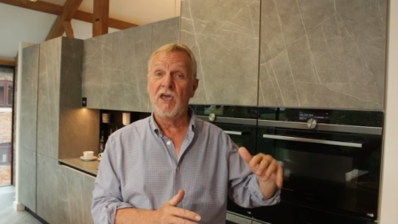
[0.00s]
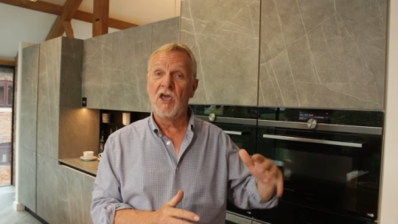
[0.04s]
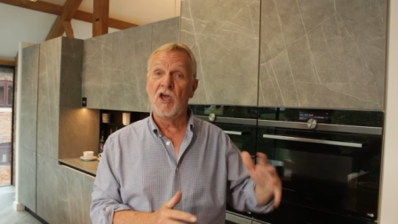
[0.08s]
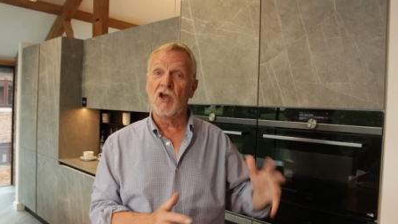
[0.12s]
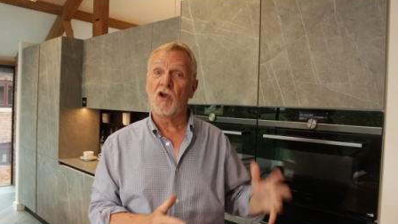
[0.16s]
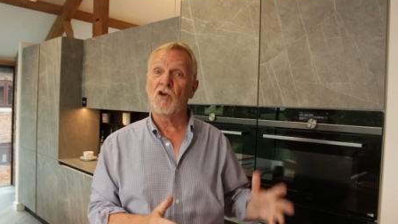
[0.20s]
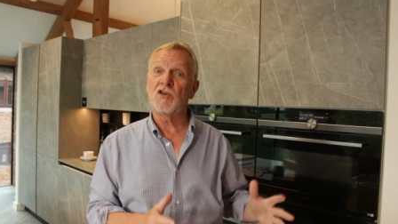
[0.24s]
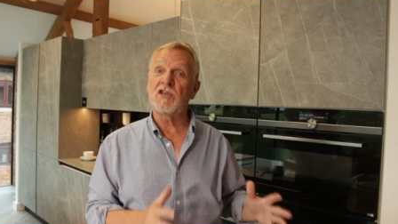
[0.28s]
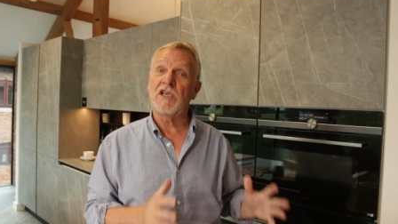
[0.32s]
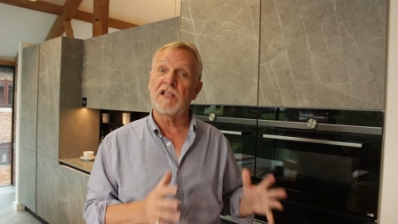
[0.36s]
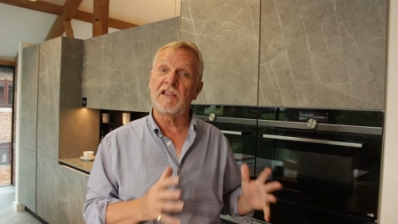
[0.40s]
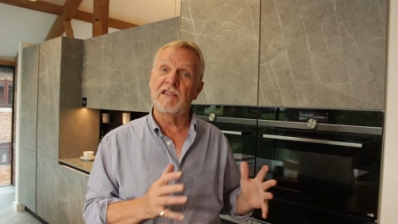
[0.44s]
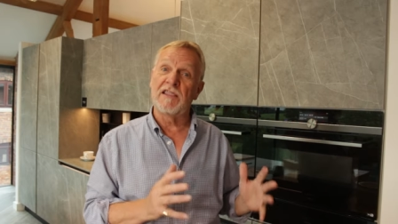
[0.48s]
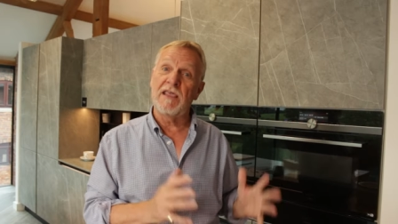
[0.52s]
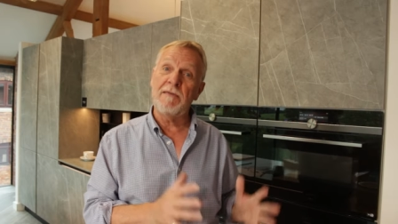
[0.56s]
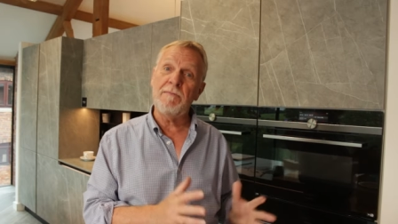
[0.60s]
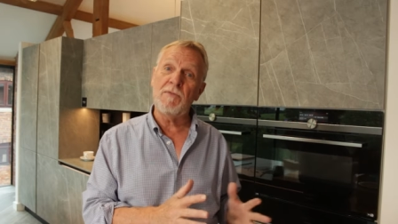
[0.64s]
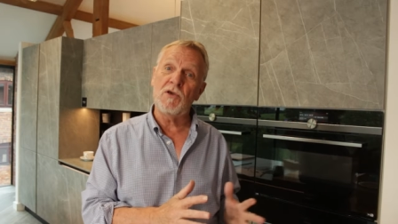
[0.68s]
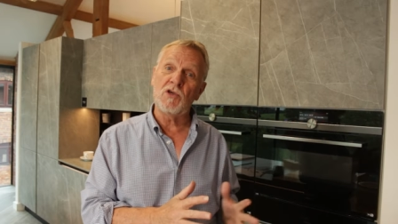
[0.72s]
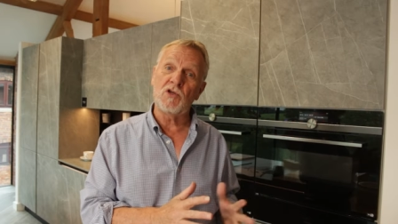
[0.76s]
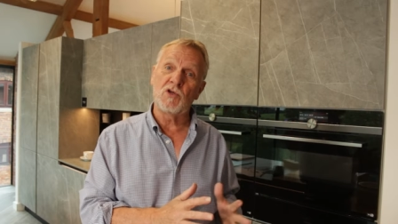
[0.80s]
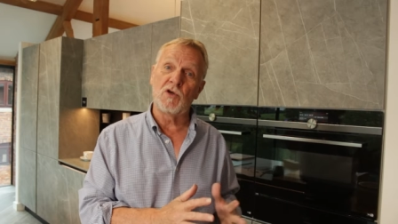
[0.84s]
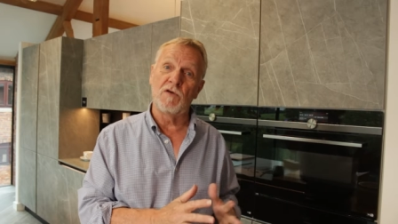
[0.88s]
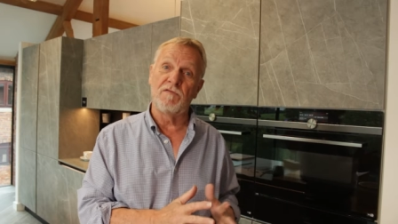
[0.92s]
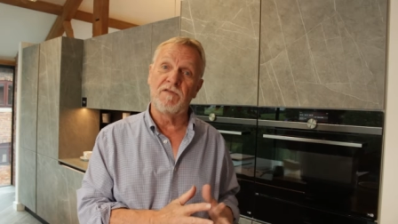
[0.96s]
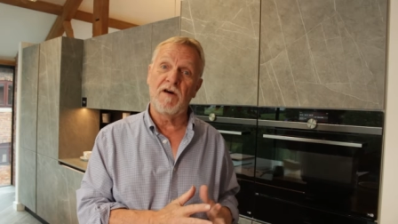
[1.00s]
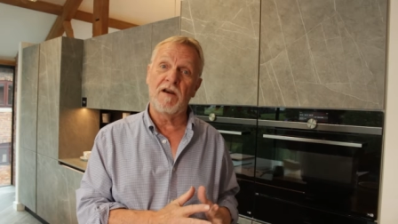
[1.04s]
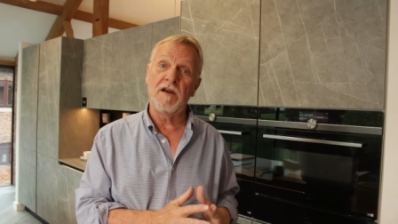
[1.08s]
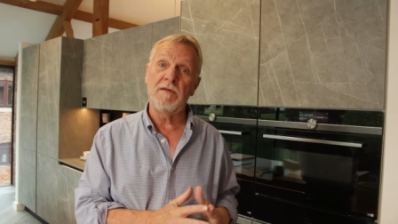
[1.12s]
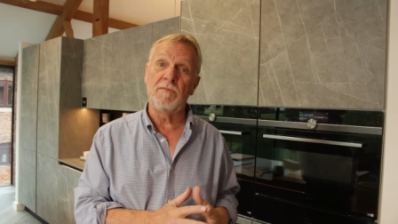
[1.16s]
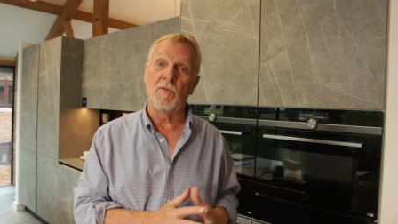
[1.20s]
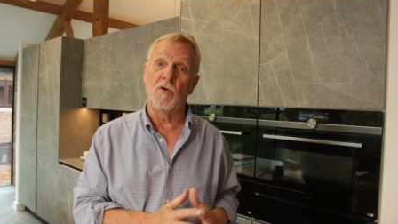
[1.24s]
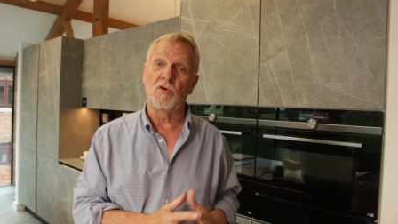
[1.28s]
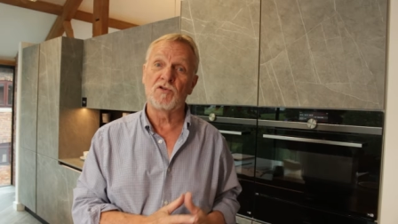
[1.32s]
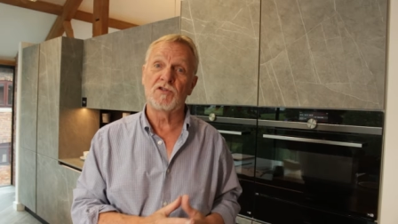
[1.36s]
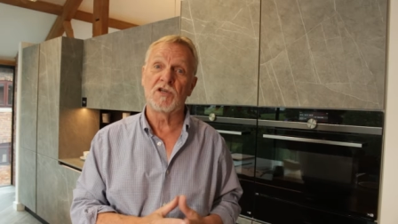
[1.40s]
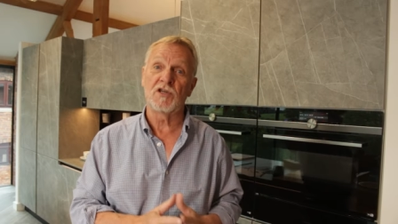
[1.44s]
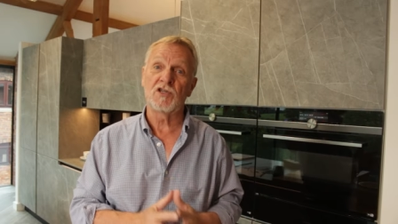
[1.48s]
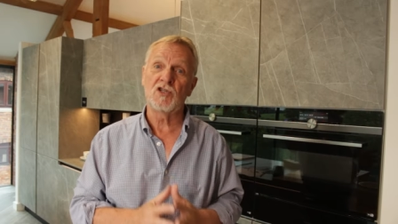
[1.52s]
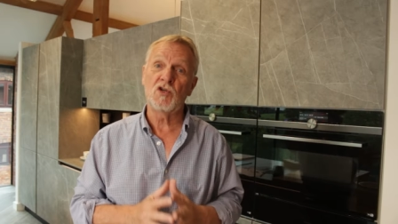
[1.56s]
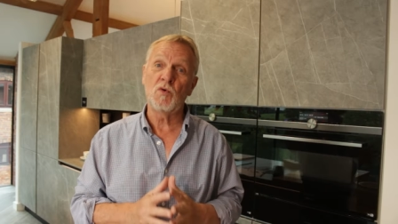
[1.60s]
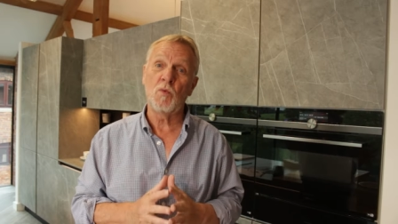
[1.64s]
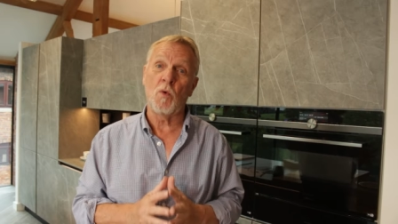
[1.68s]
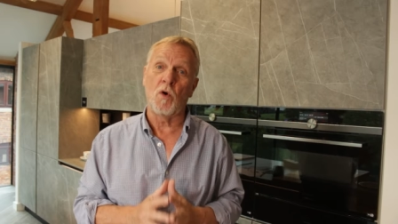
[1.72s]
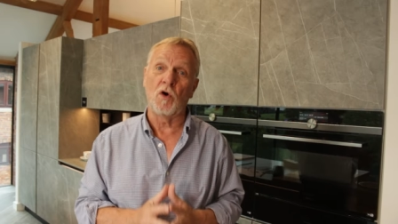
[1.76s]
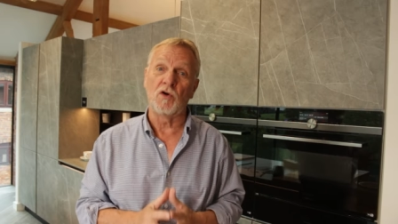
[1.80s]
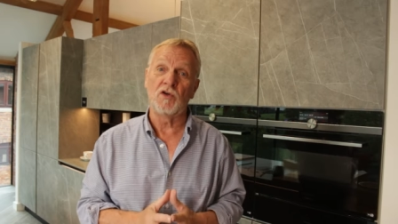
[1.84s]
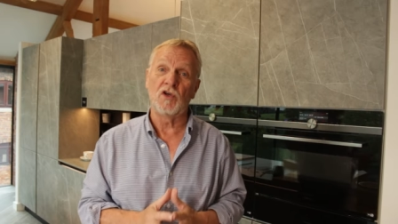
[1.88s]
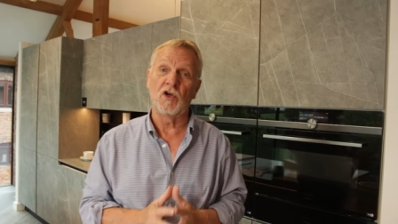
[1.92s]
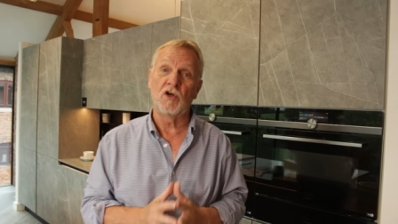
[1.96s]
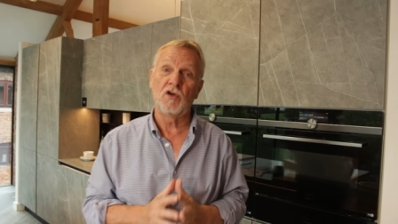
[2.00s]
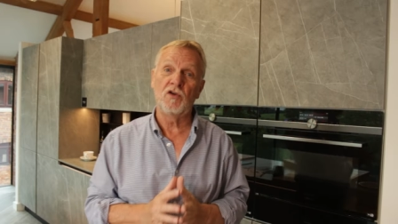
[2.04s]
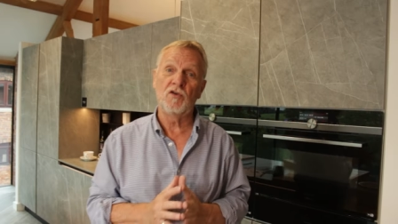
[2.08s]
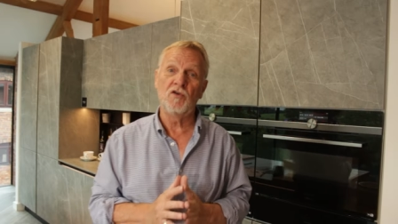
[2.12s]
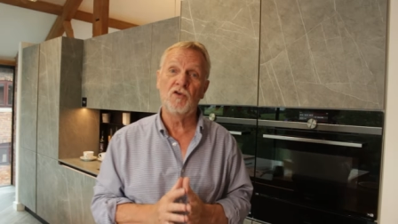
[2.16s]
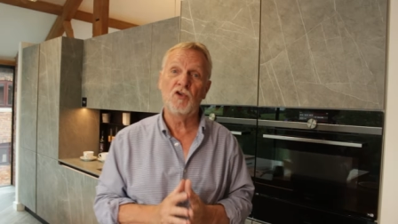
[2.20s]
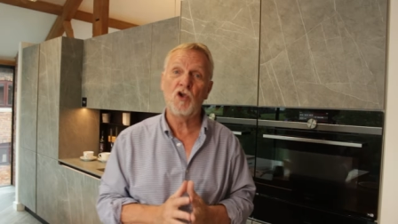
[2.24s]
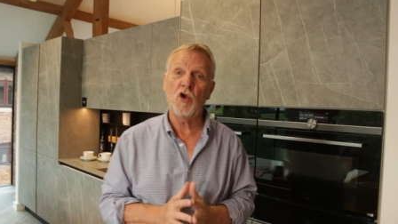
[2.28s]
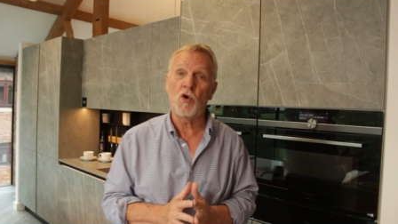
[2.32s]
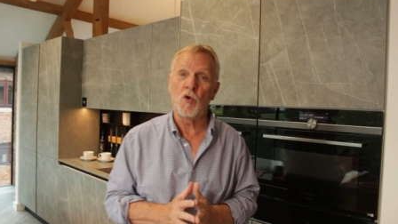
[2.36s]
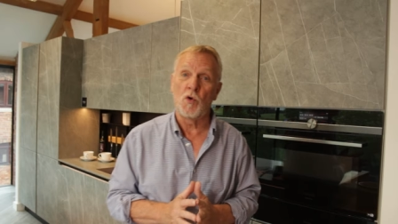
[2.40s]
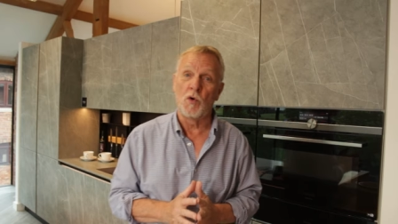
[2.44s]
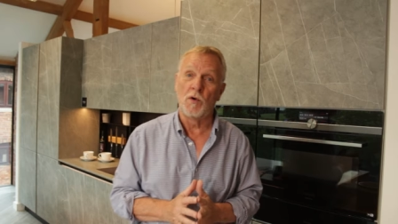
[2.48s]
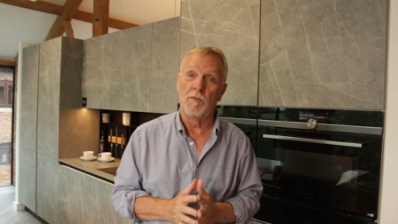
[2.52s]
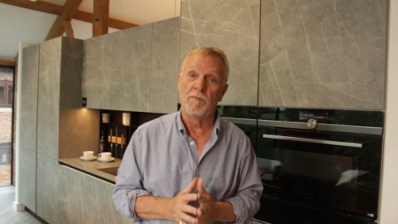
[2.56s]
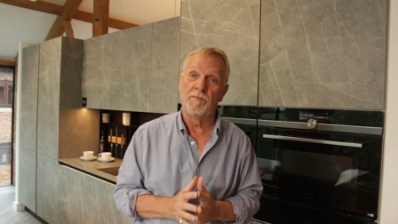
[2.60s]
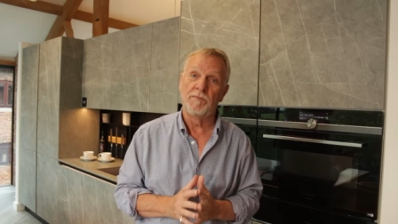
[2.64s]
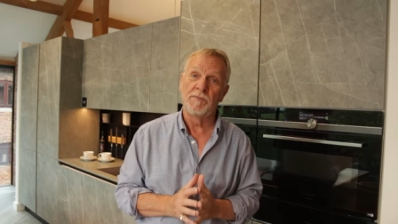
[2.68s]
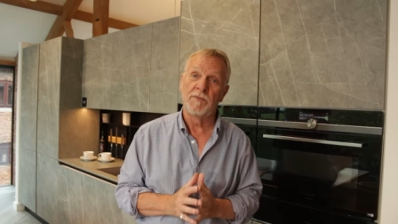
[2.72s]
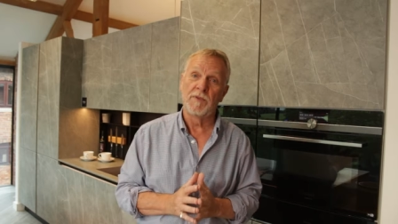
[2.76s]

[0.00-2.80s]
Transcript: because it limits you very much as to what you can do.